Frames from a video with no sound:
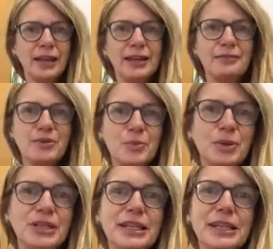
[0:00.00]
Hi
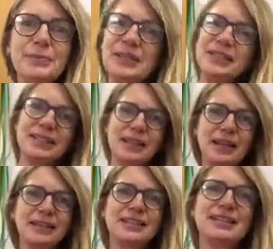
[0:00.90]
everybody, Mrs.
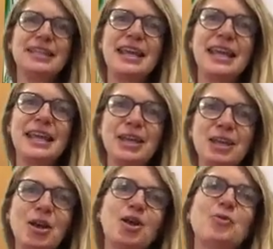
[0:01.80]
Langston here.
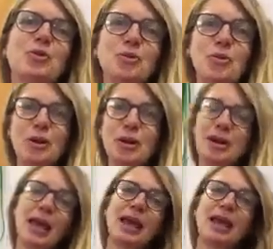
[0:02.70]
Hope you're all
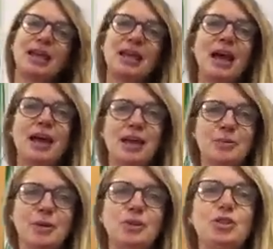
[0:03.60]
okay. I'm
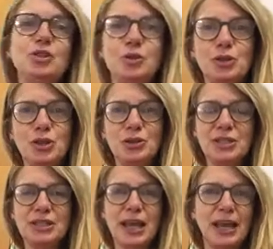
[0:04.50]
going to talk to you
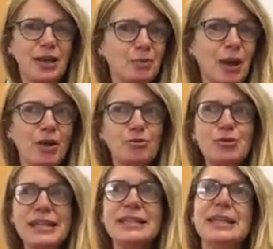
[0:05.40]
today about
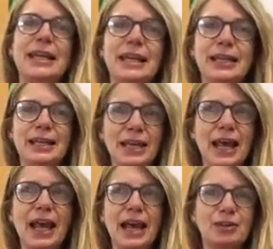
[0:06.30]
reading
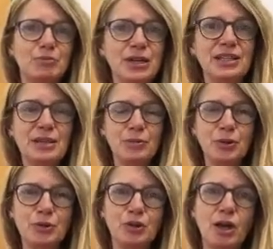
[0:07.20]
and reading with
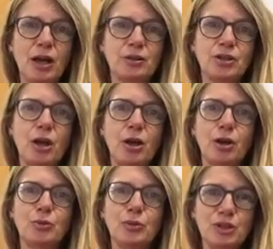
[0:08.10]
your child at
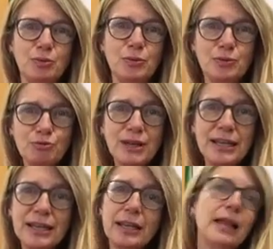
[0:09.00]
home, which we would
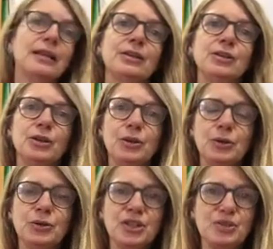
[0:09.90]
really like you
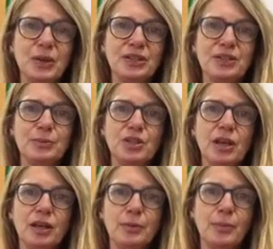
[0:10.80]
to spend some
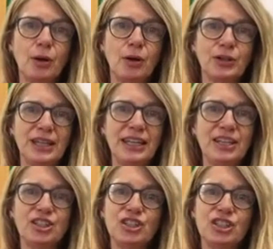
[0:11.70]
time on
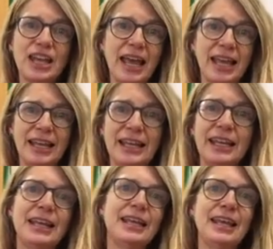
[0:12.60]
each day.
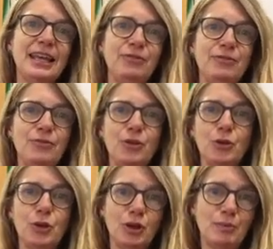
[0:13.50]
If you
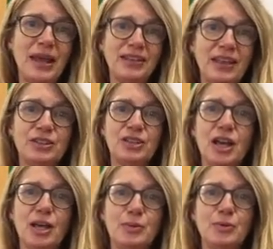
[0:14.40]
can make that
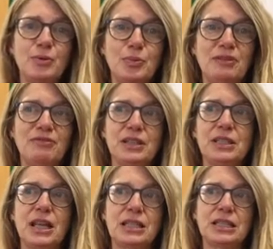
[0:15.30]
time, it would be
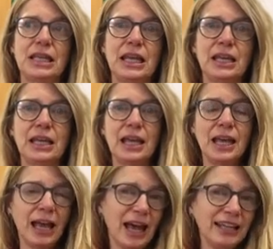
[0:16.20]
fantastic.
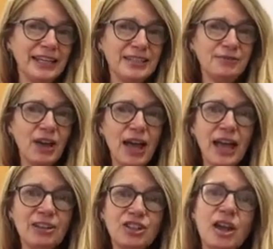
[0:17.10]
And it's for a
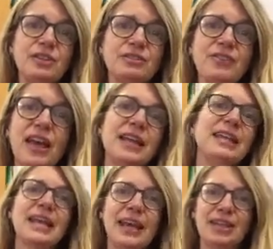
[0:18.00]
child of
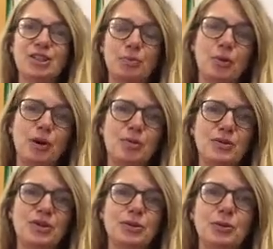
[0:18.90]
any age at primary
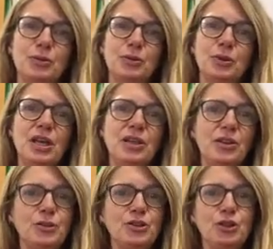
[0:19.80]
school,
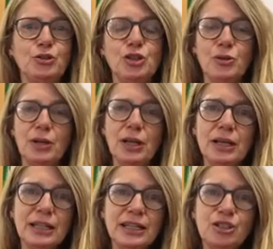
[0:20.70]
those children who are
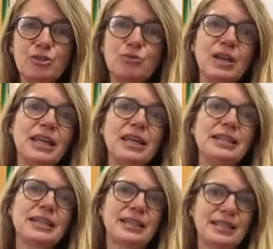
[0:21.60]
learning to read
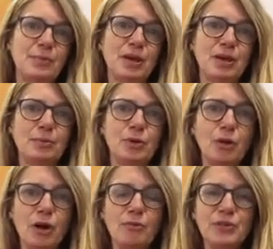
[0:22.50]
as they become more
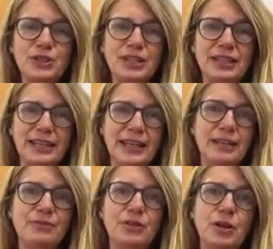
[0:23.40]
confident, and
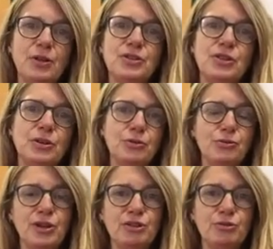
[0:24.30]
even those that can
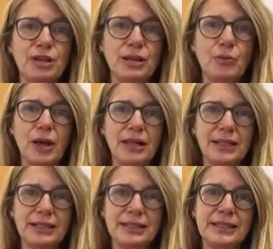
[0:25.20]
read really well.
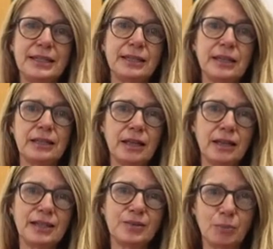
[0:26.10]
It's still a
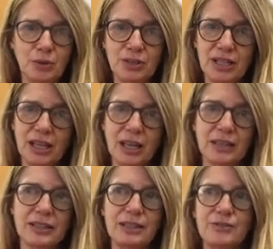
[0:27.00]
nice bonding
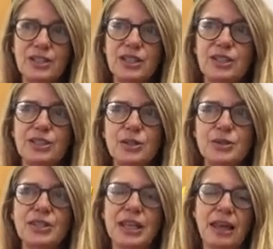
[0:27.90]
activity to do
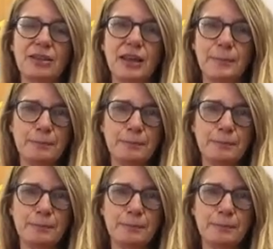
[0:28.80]
together.